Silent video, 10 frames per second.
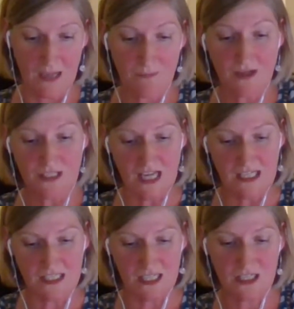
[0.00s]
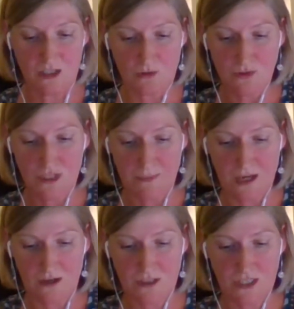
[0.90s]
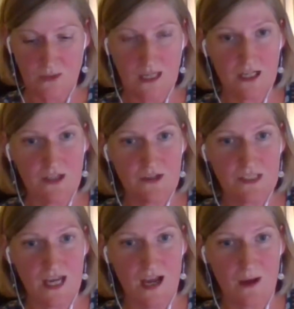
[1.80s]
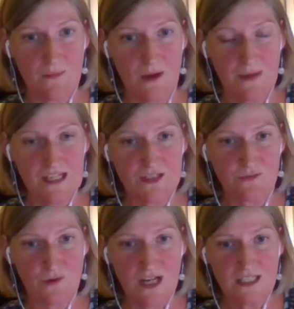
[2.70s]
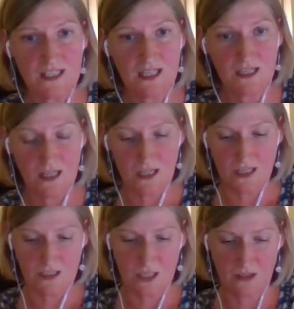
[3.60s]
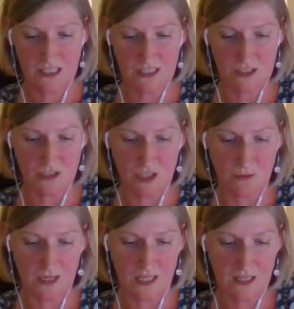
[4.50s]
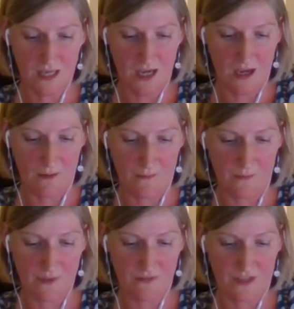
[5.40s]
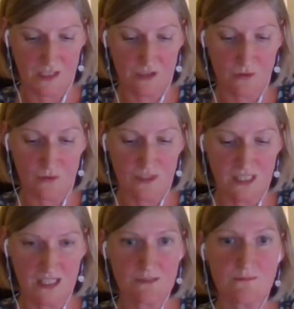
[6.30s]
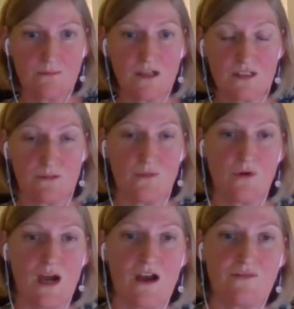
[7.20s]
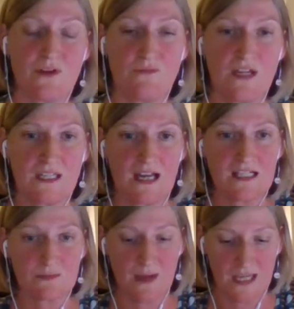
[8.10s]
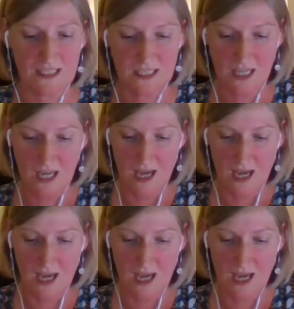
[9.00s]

In most cases, you'll also be asked to include a piece of writing. So this is to do with the fact that the courses, most of them will have a written aspect,